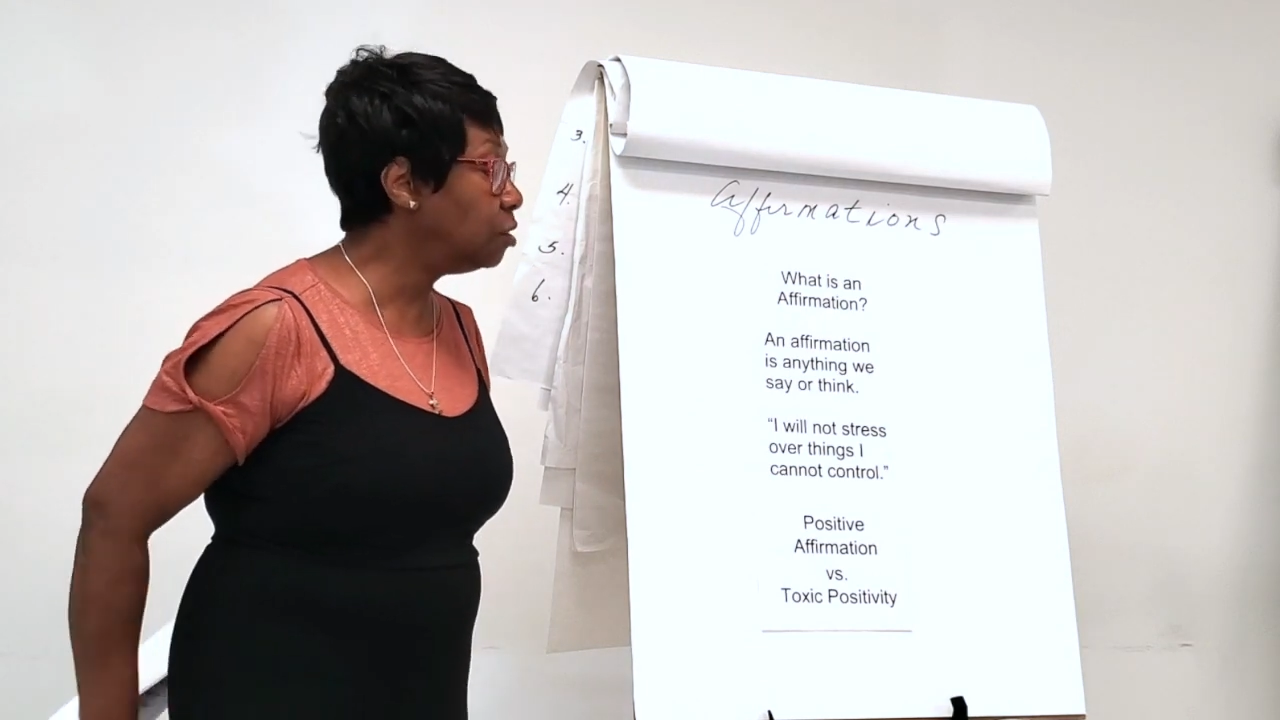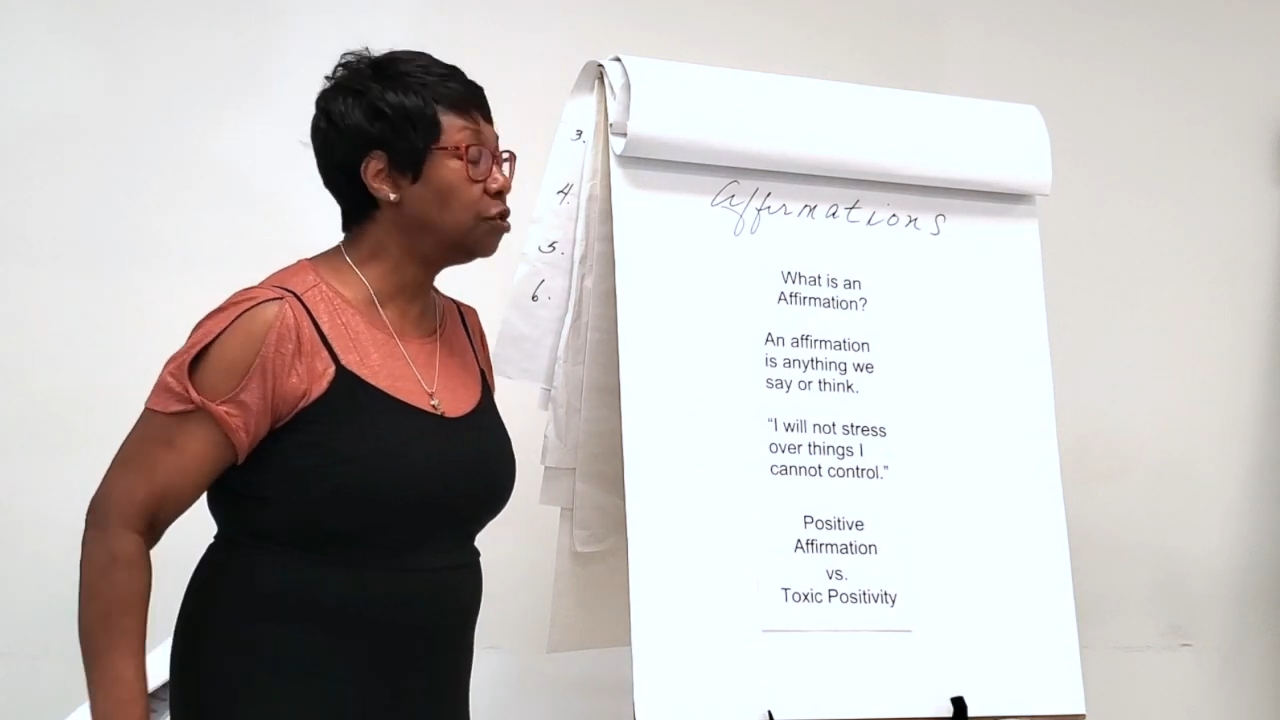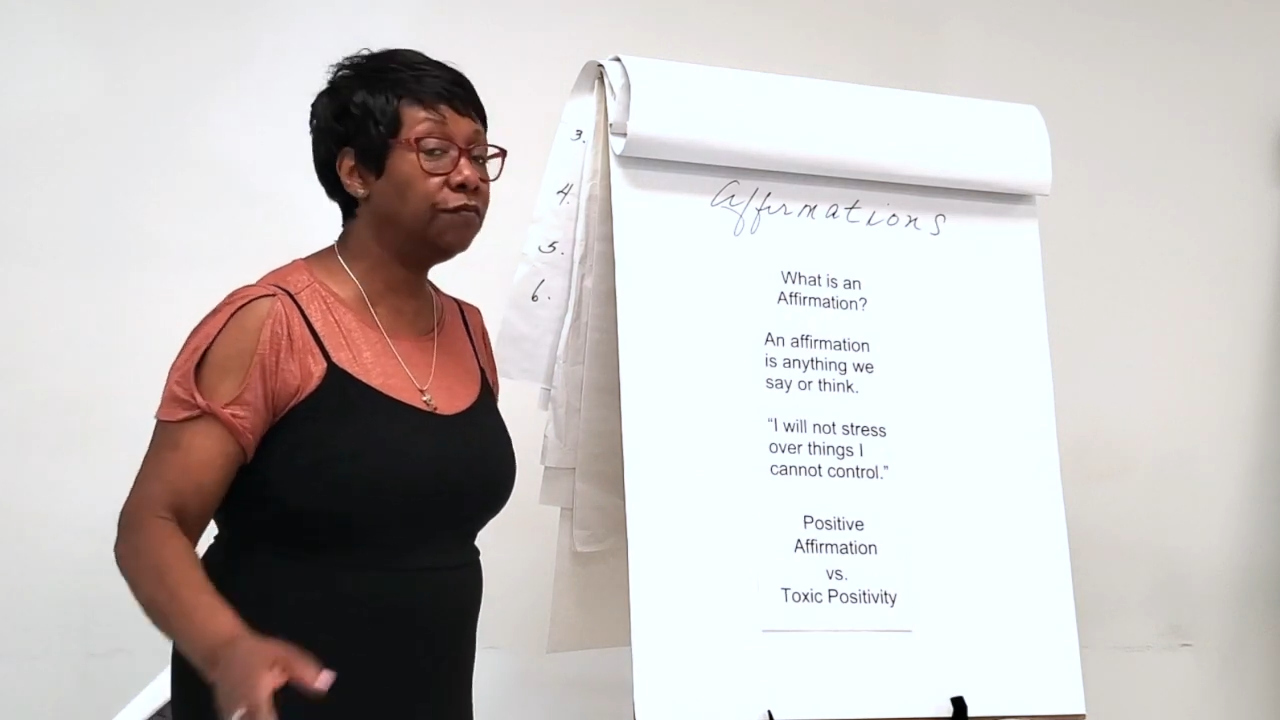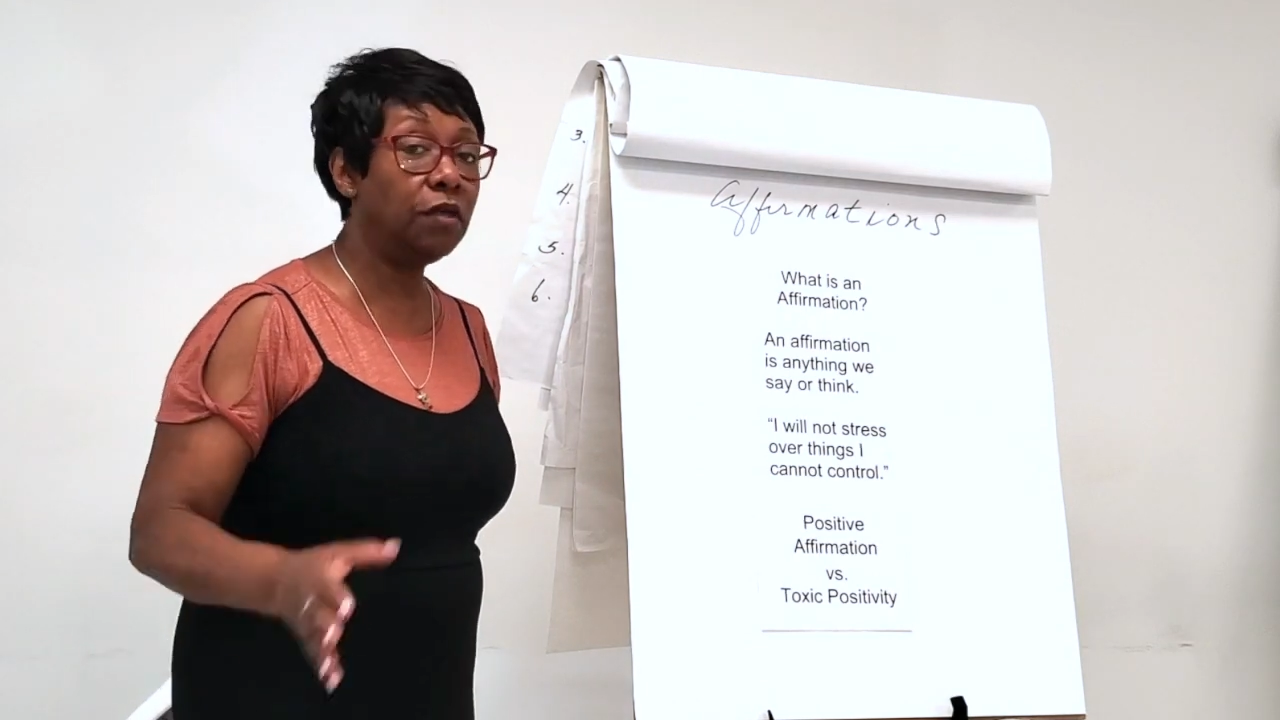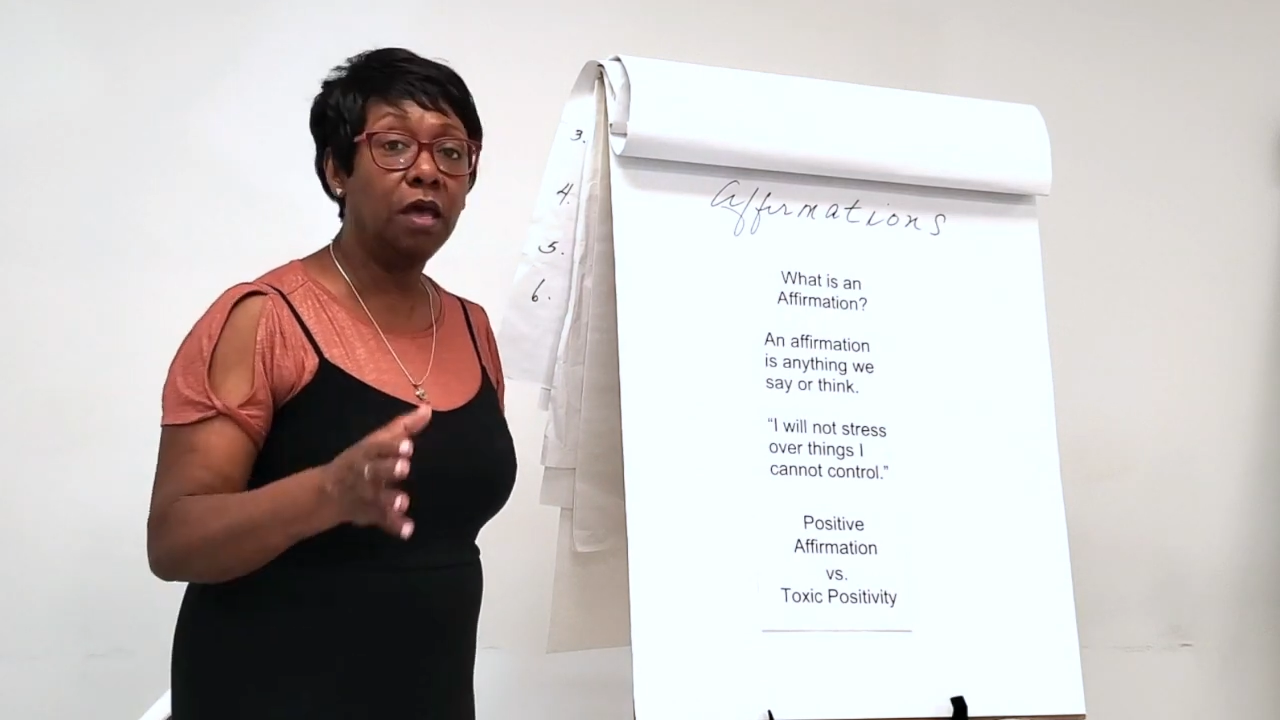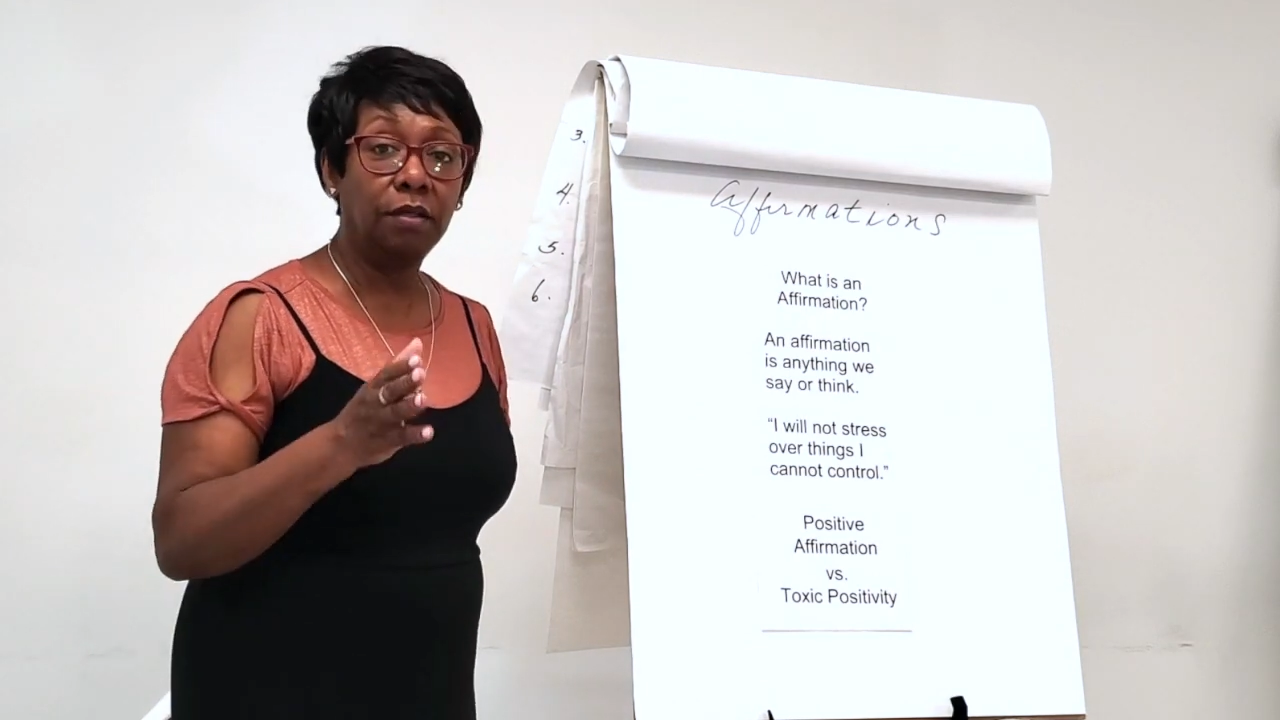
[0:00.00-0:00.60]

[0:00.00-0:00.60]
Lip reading: each of